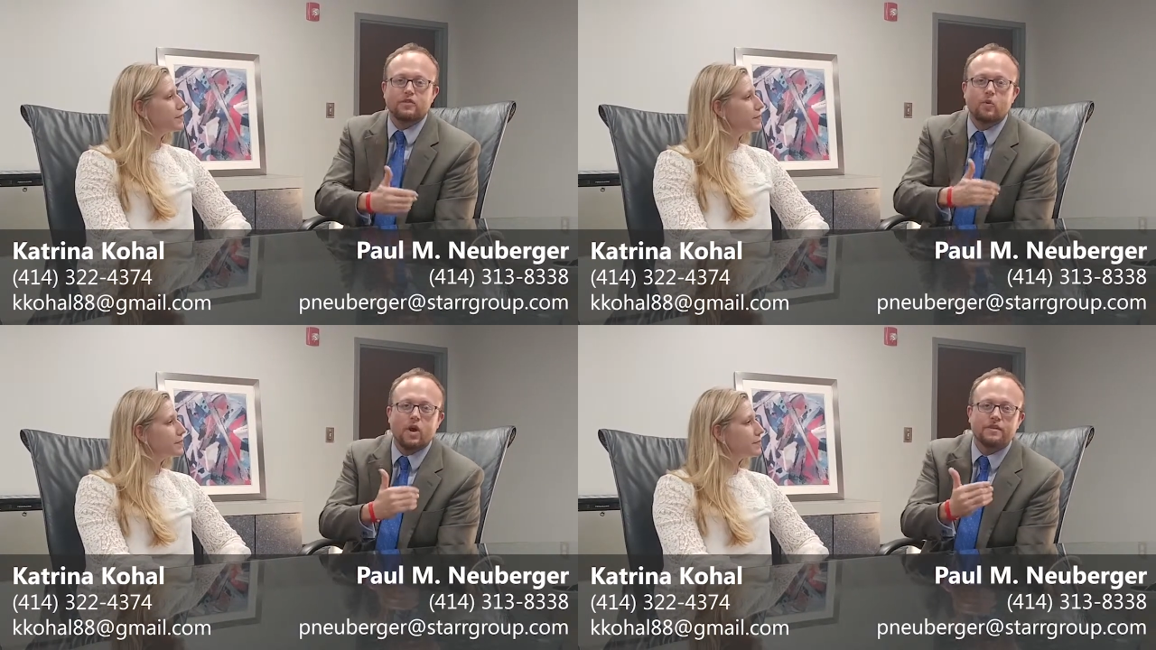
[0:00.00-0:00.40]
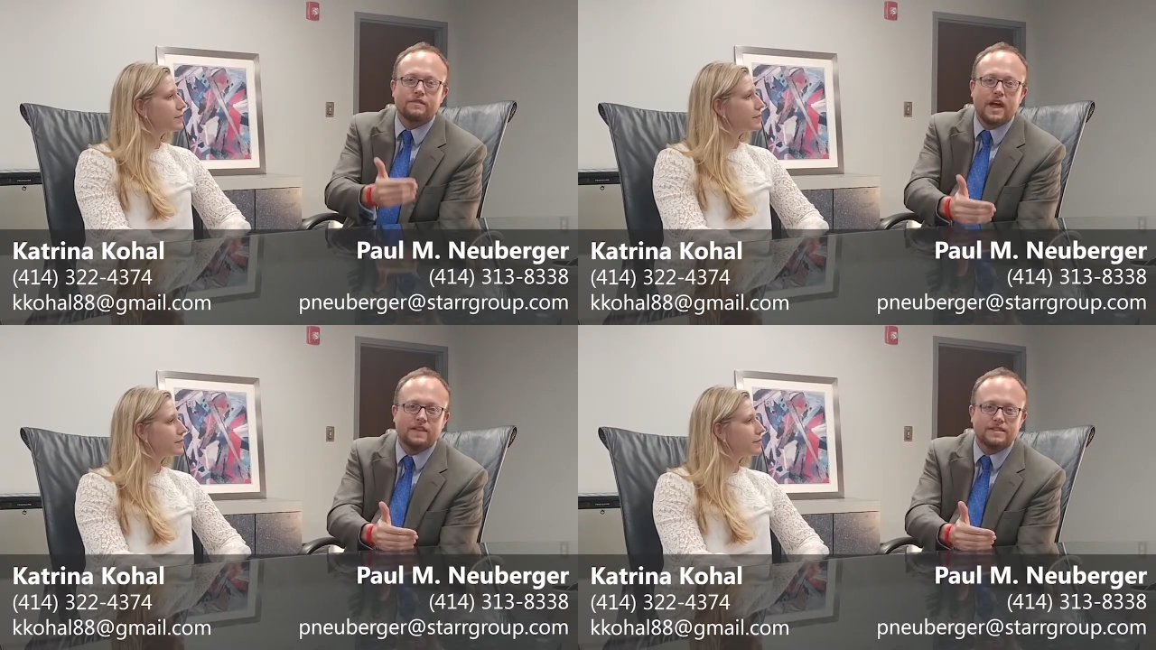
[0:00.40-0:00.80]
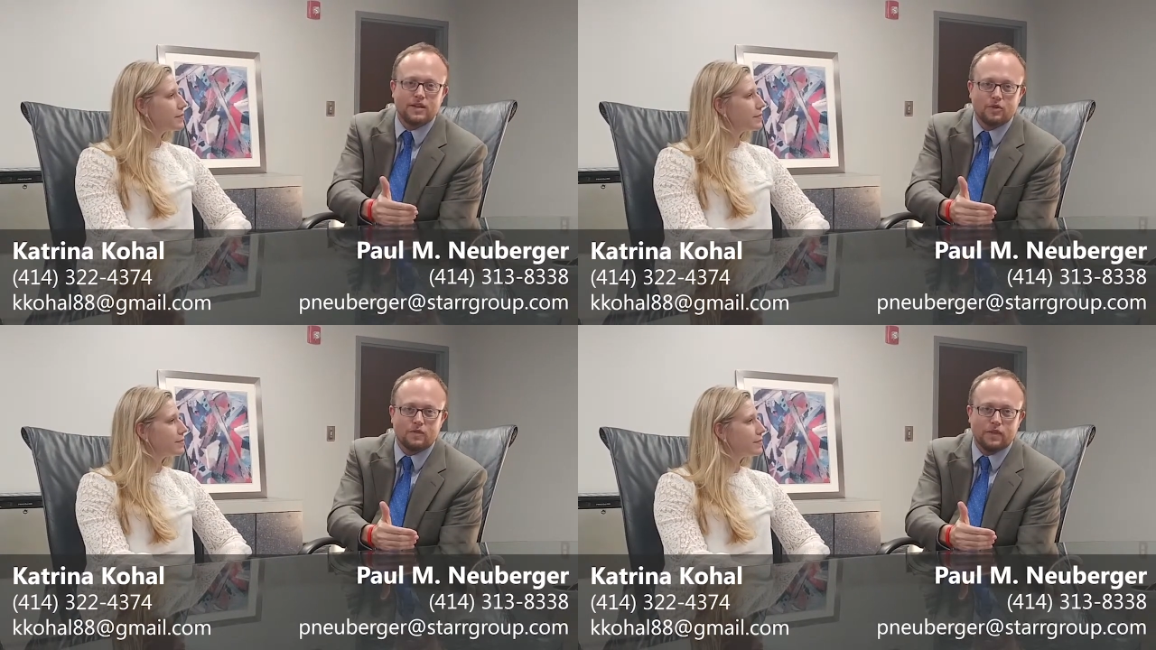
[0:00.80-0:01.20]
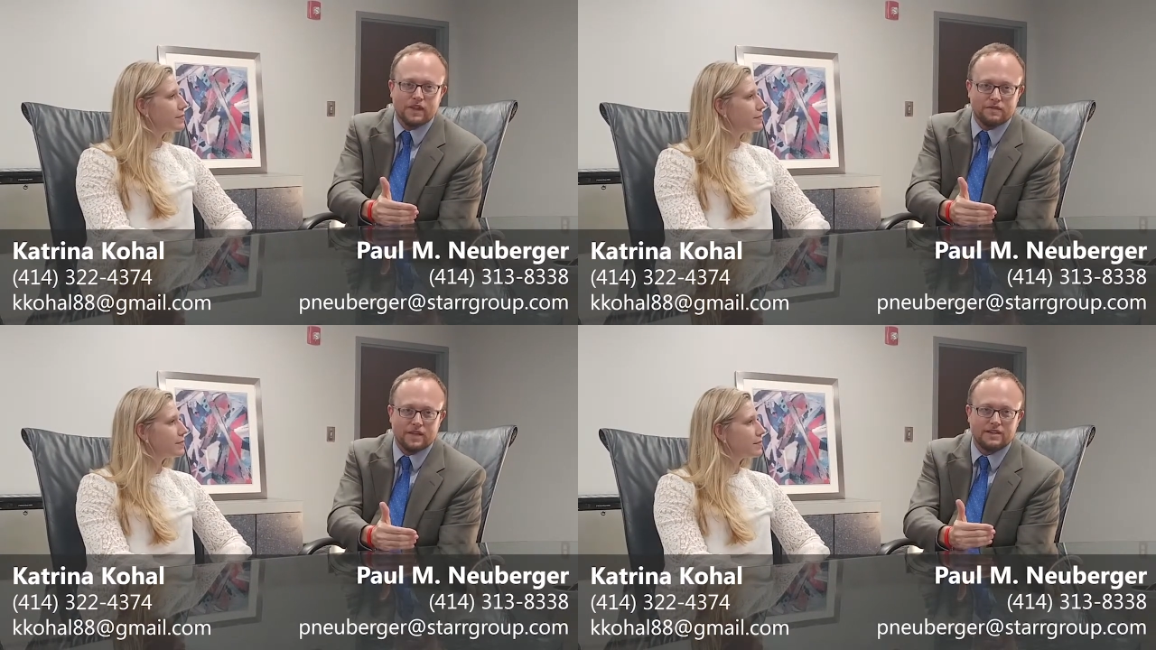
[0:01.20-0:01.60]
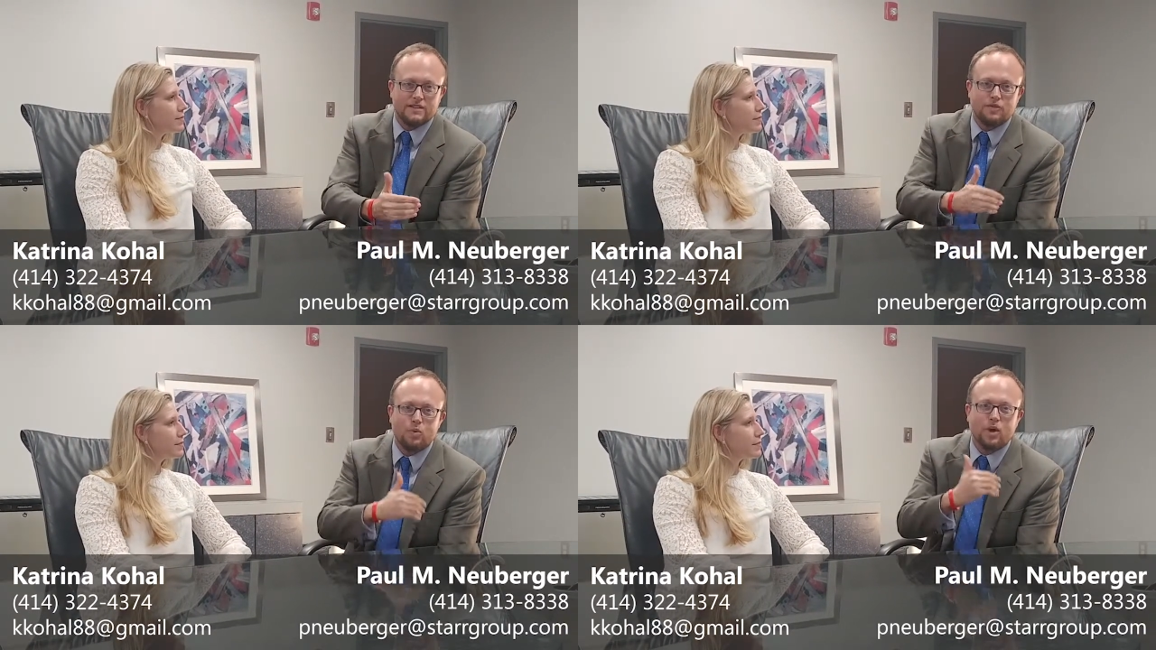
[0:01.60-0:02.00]
Speaker 1: If you want to volunteer for the
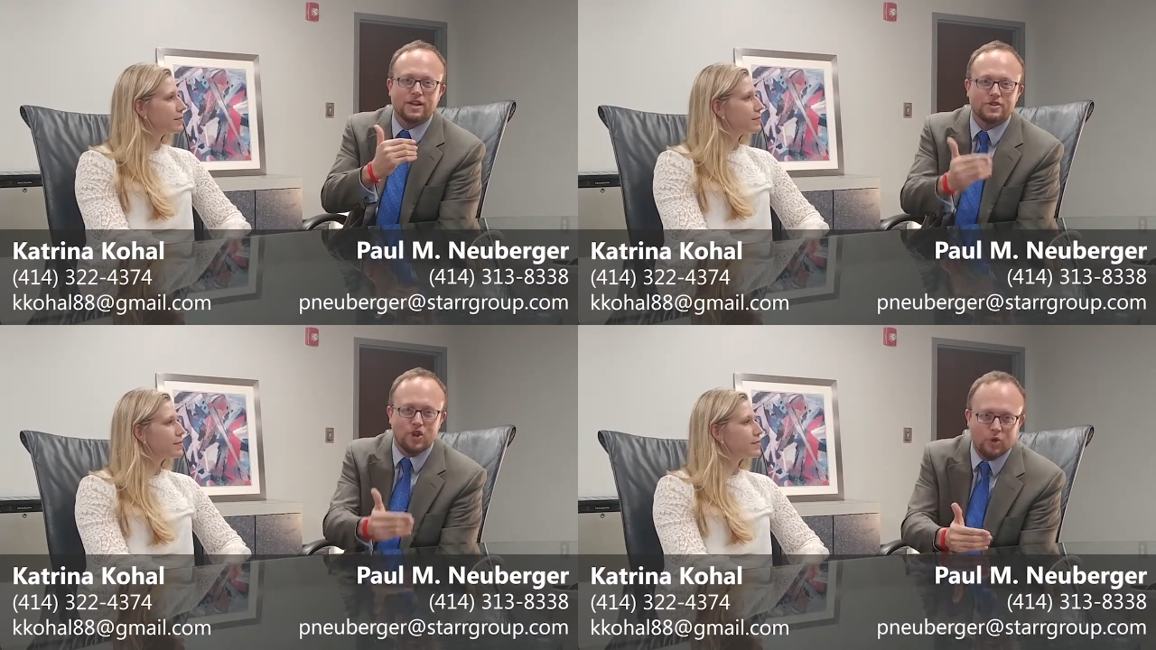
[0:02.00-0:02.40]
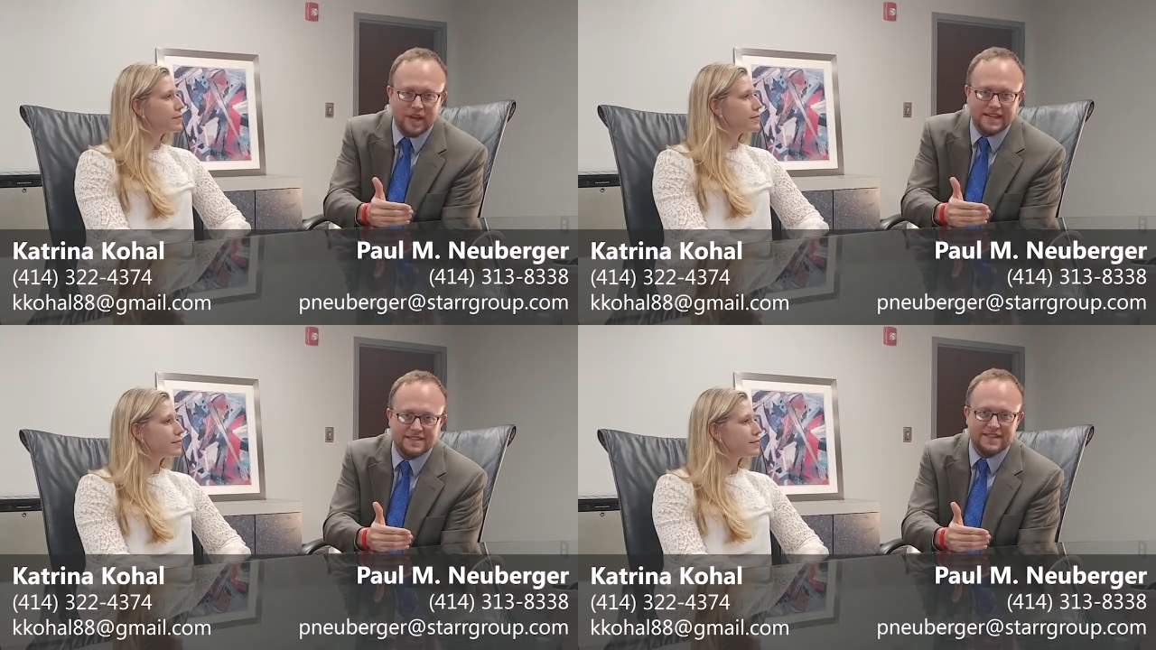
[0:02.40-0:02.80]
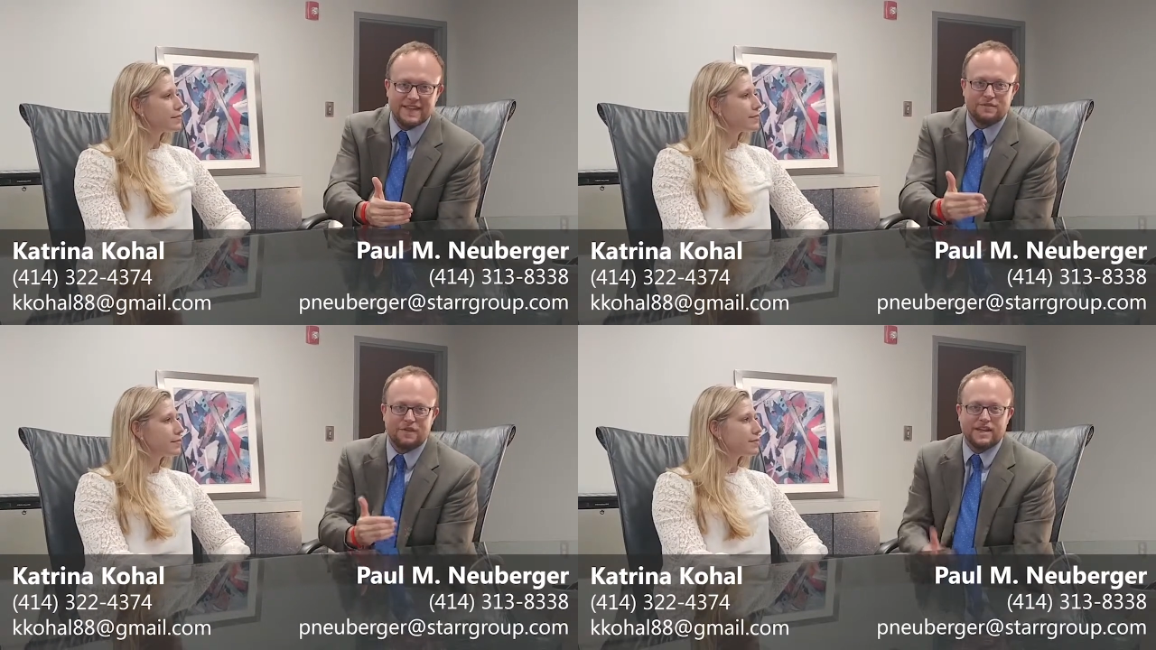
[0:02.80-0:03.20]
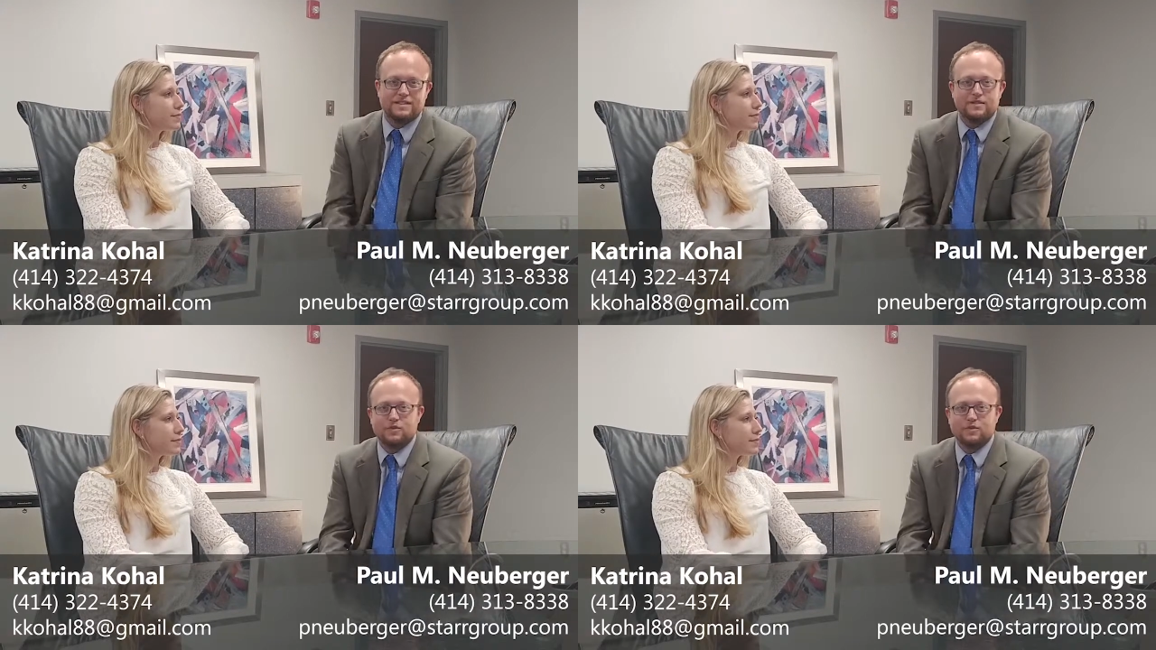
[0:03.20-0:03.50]
event, if you want to donate to the event,